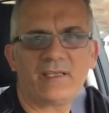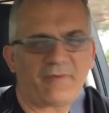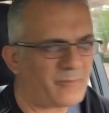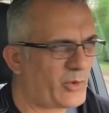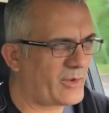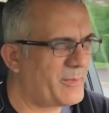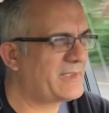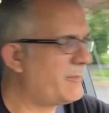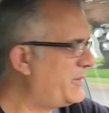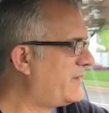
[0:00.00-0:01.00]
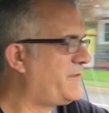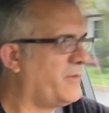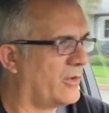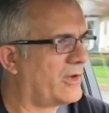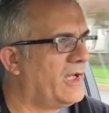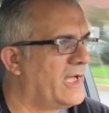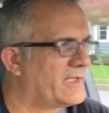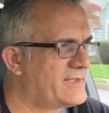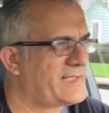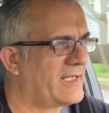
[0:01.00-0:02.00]
Leaf, I'm talking about the big four.
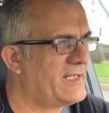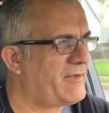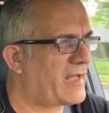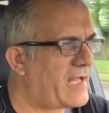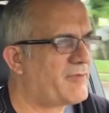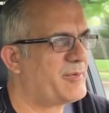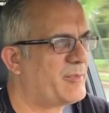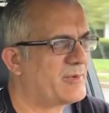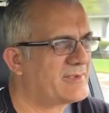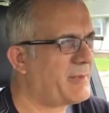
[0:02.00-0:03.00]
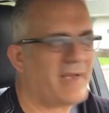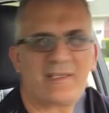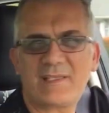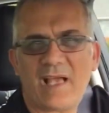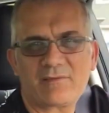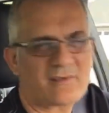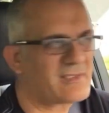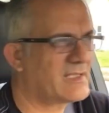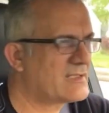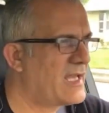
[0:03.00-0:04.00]
Nissan Leaf, a lot of people, it's about 1,000
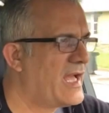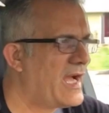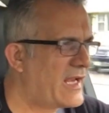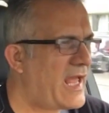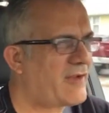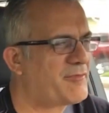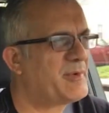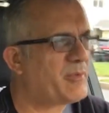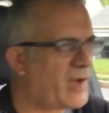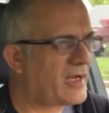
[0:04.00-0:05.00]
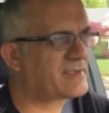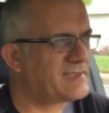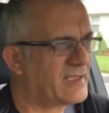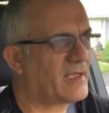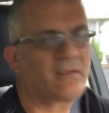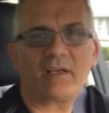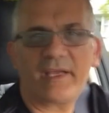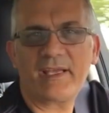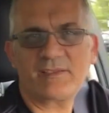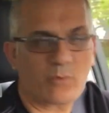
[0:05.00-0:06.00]
sales. A lot of people are sitting on their
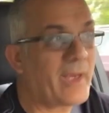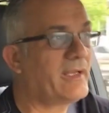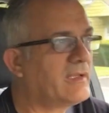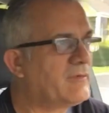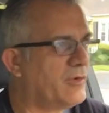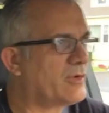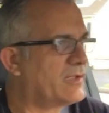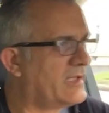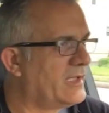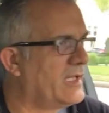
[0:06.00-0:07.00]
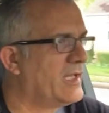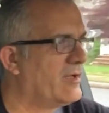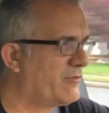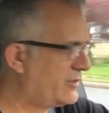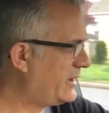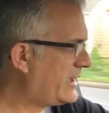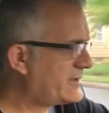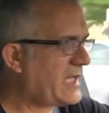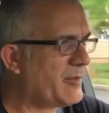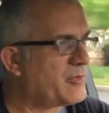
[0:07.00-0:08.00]
hands waiting for the
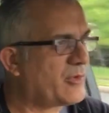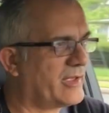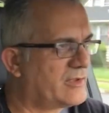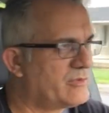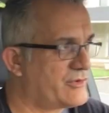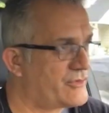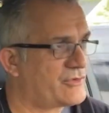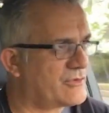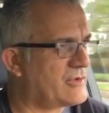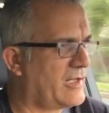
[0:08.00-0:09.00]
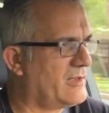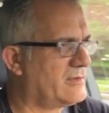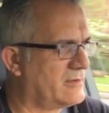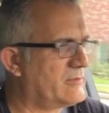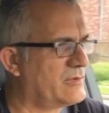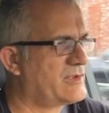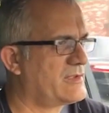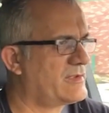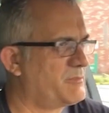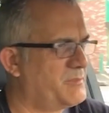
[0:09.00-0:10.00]
next upgrade, which
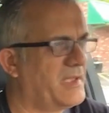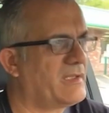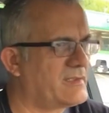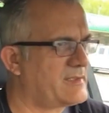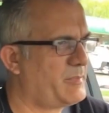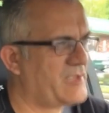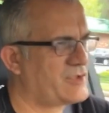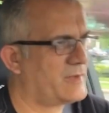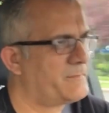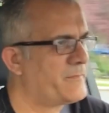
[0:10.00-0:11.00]
is big anticipation.